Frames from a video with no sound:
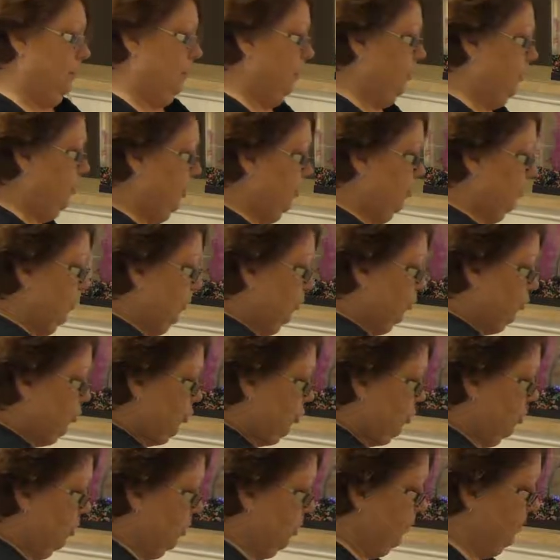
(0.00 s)
Cute little
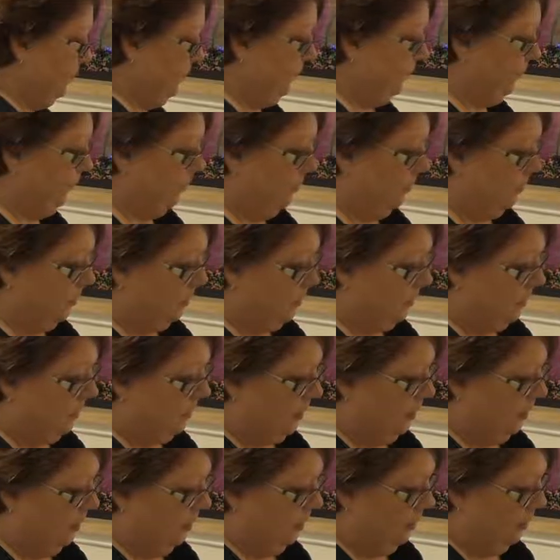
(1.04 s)
jar.
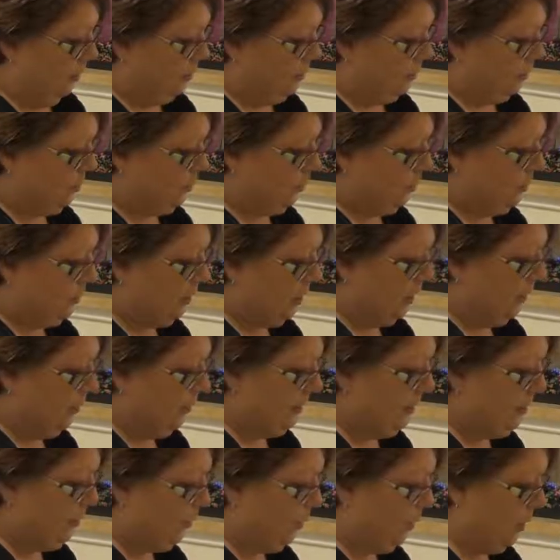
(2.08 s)
So it's just got to be
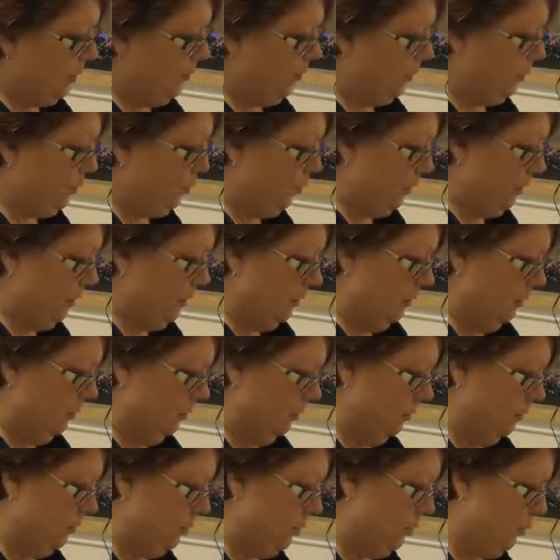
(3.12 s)
spread between
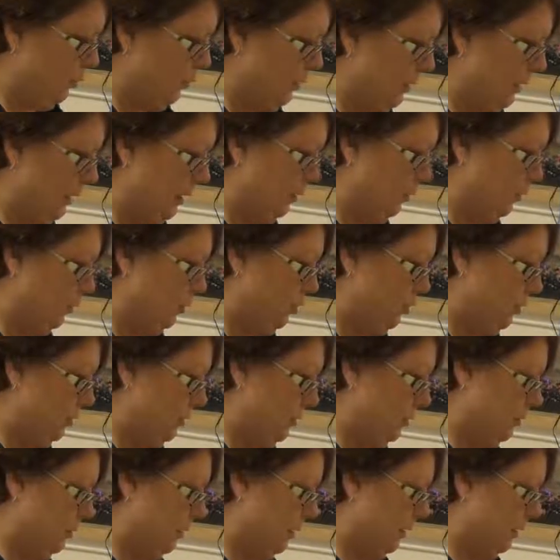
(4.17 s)
two
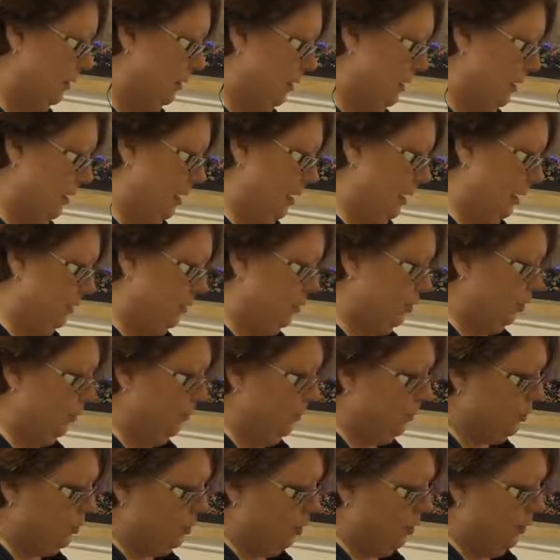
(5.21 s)
sandwiches. I assume
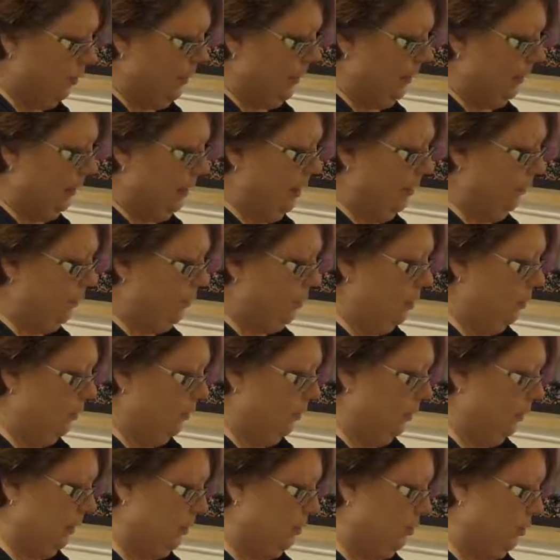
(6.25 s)
there's going to be leftover
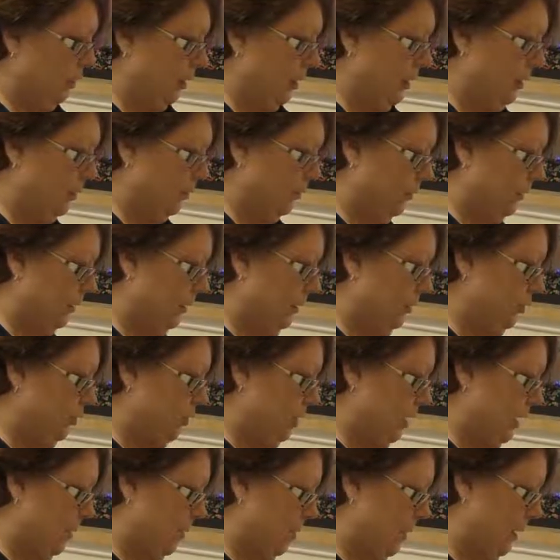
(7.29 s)
unless you like a really
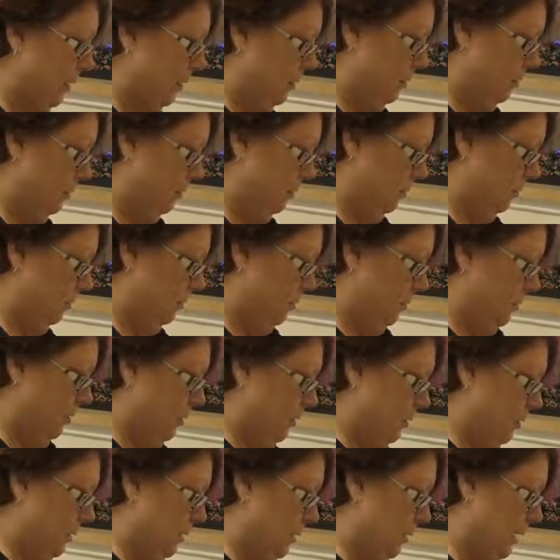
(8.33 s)
jammy
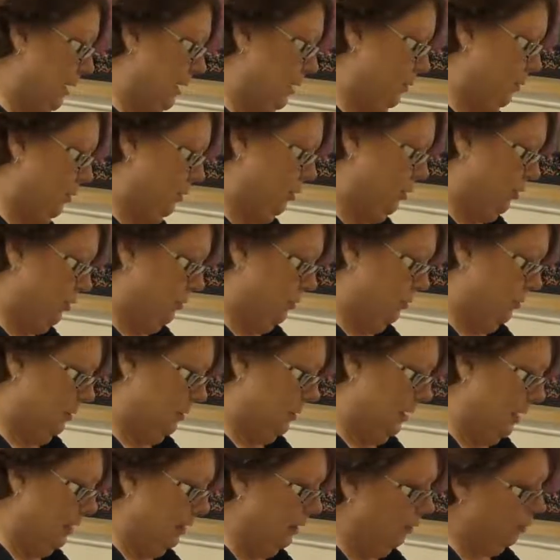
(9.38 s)
sandwich. It's
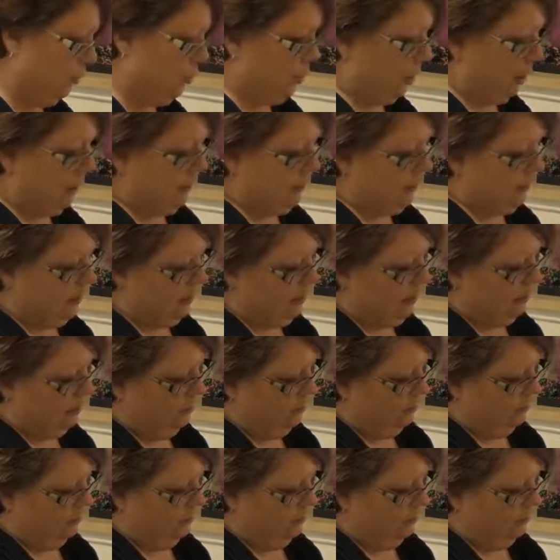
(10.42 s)
got little chunks in there.